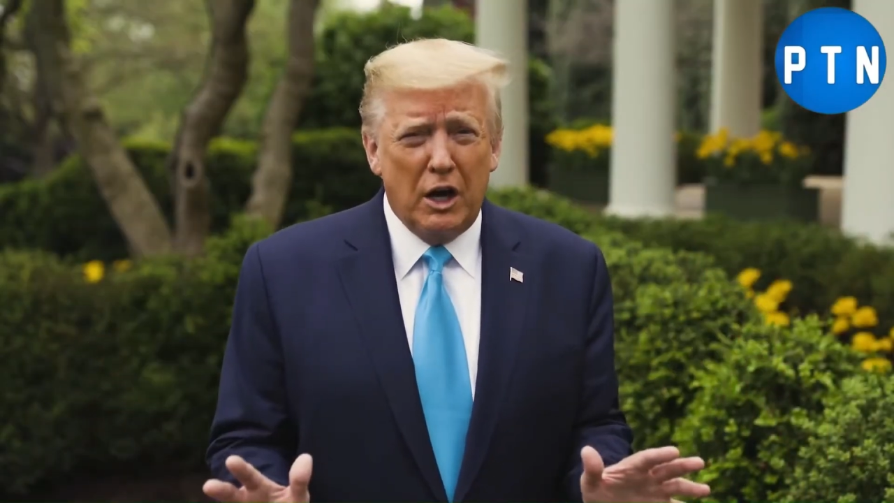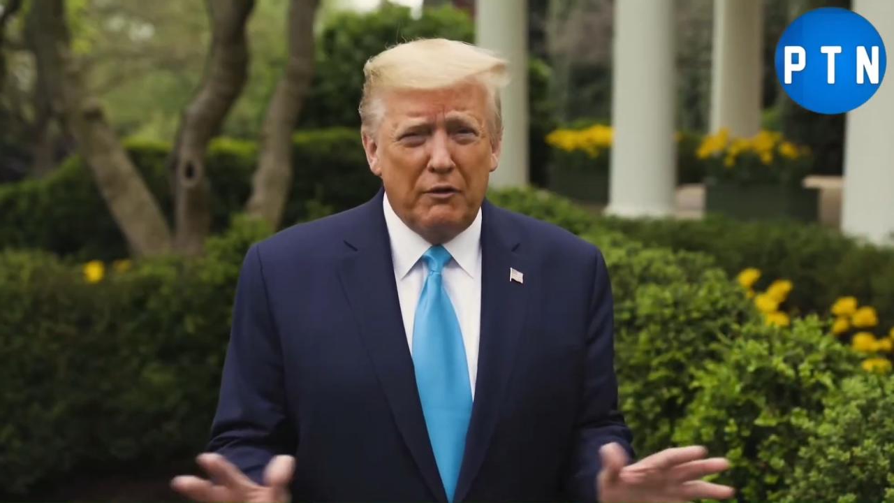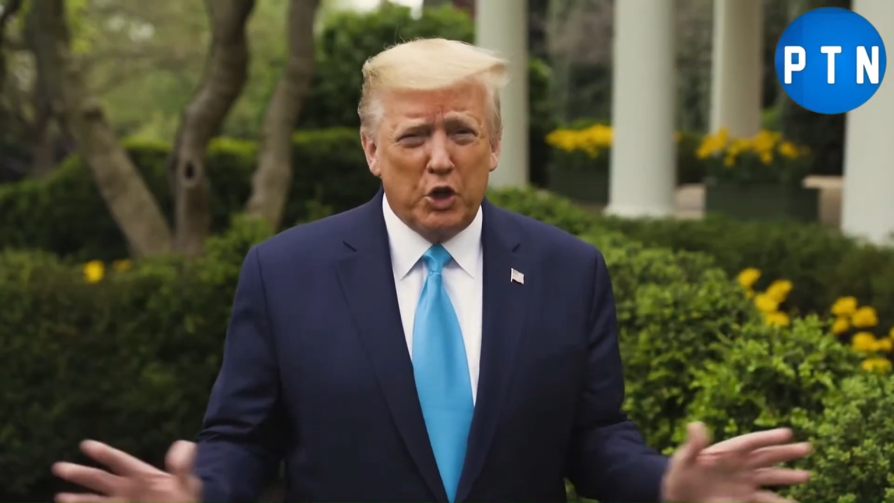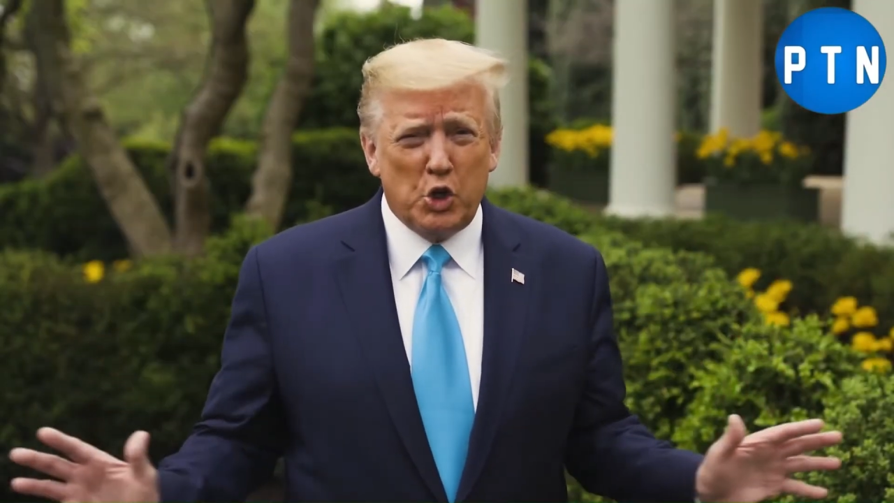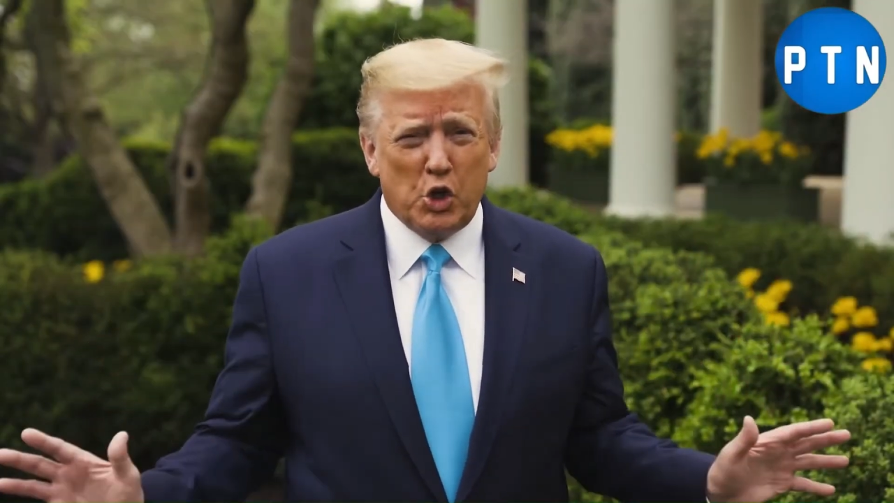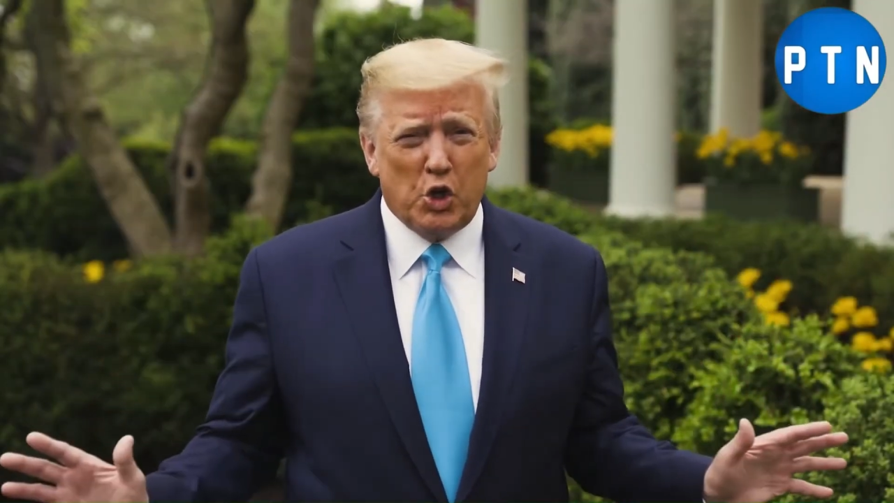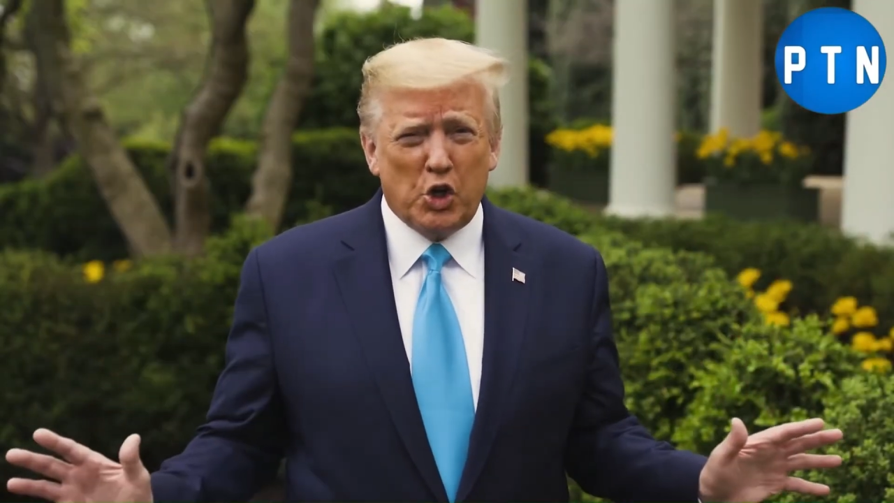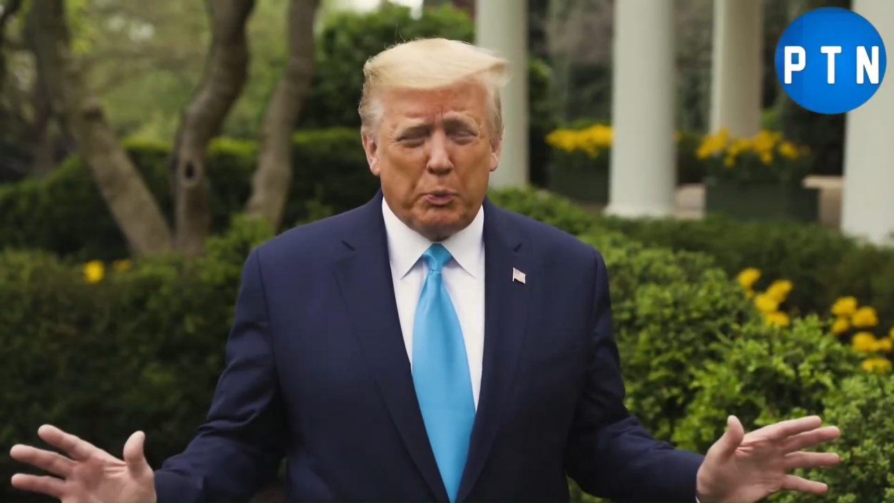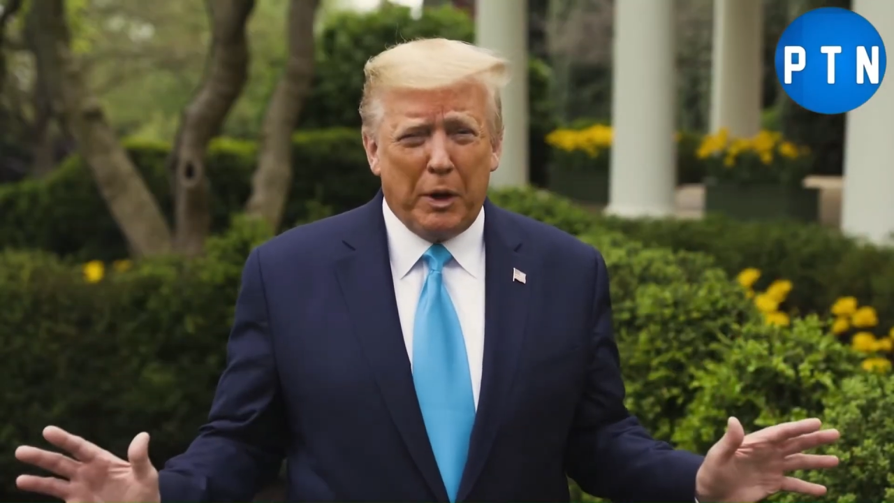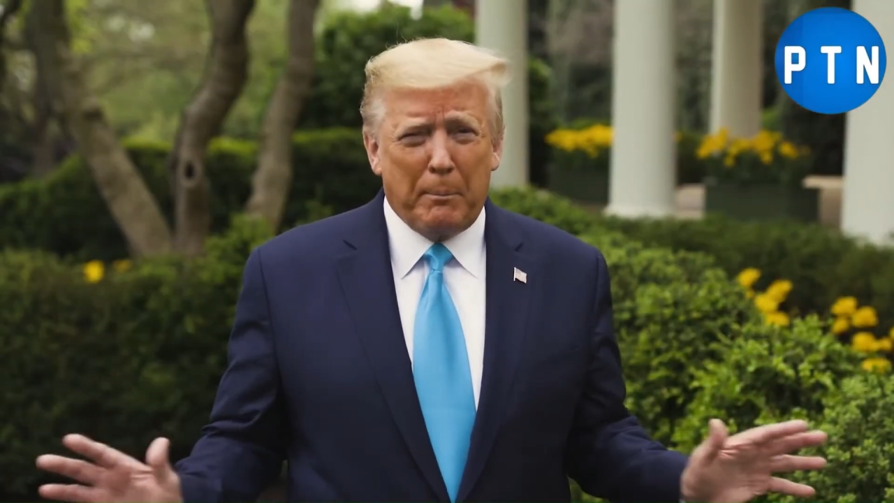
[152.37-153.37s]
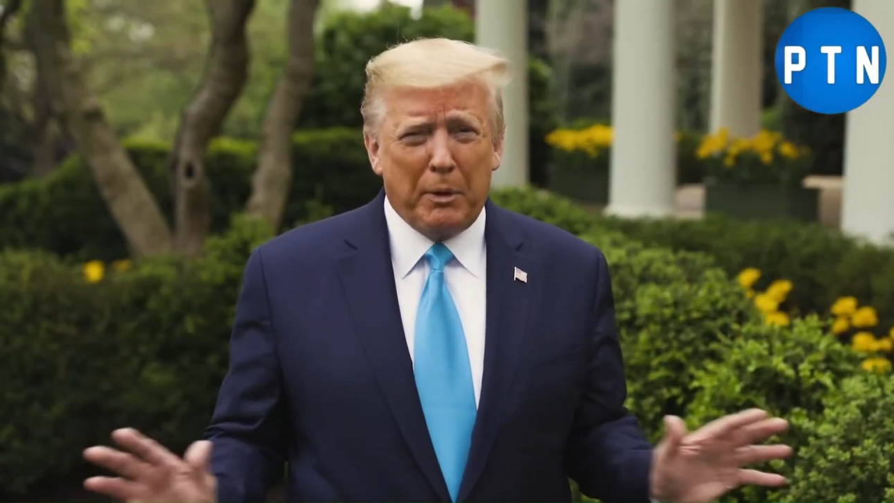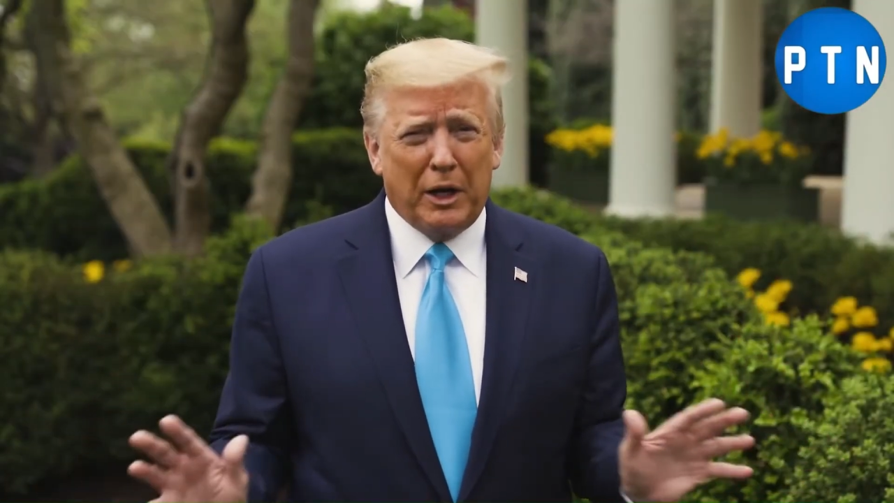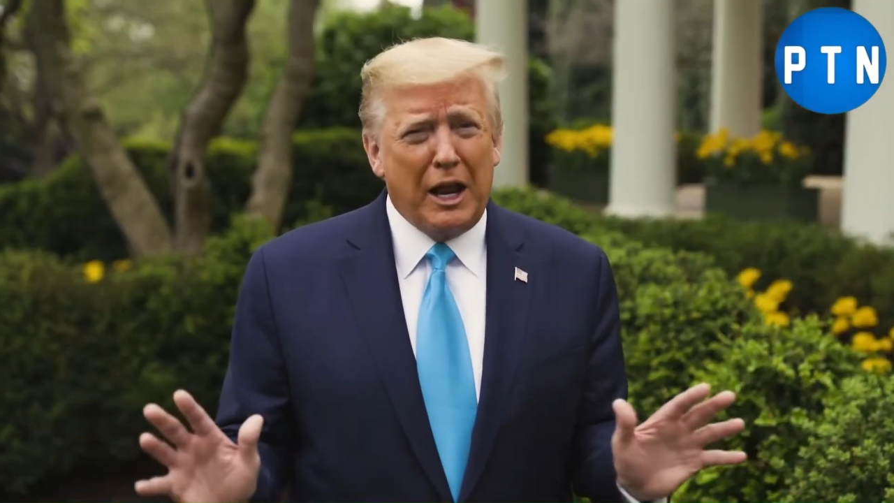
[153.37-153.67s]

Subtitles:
April 22nd,